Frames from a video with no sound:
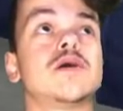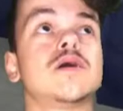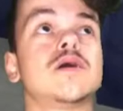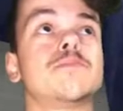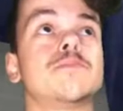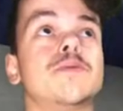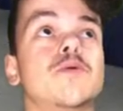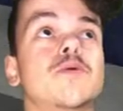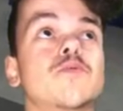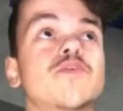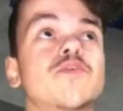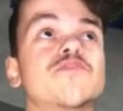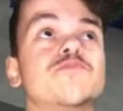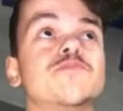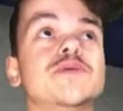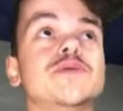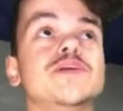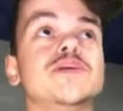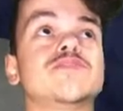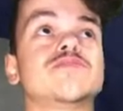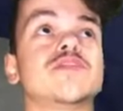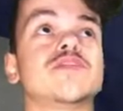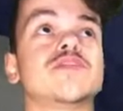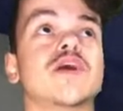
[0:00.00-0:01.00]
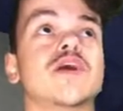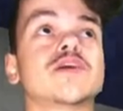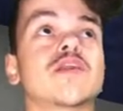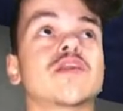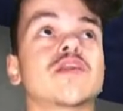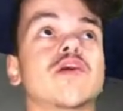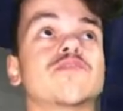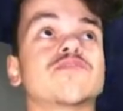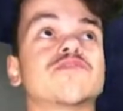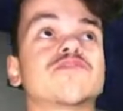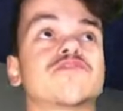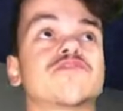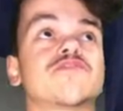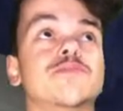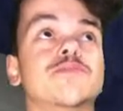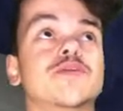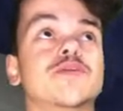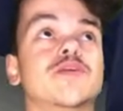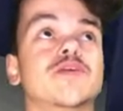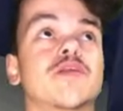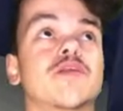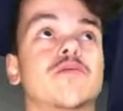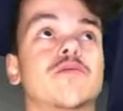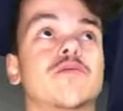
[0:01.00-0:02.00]
But with me like live streaming a
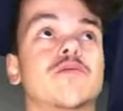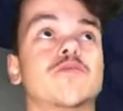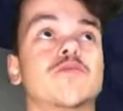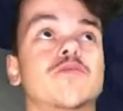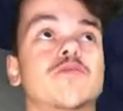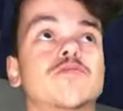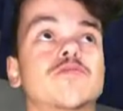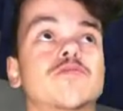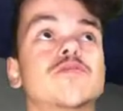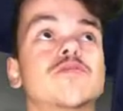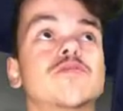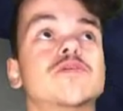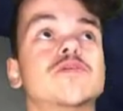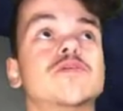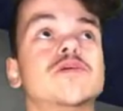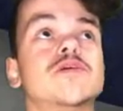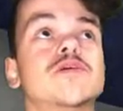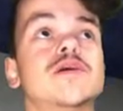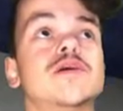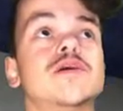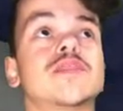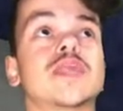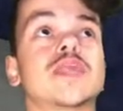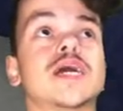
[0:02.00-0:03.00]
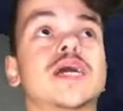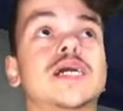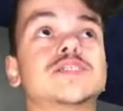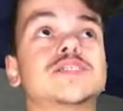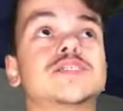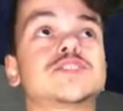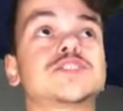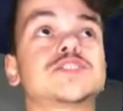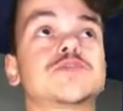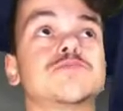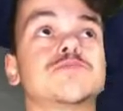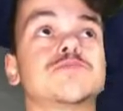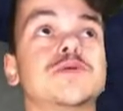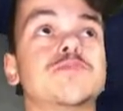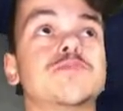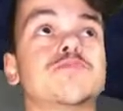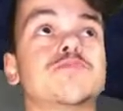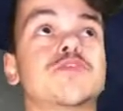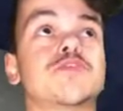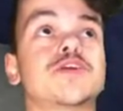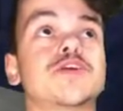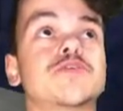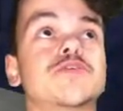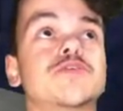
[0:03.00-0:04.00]
lot more, that should be
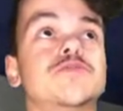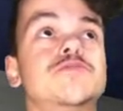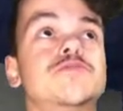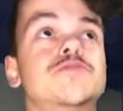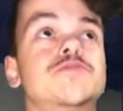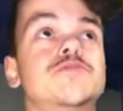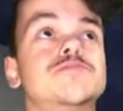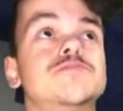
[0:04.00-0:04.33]
pretty cool.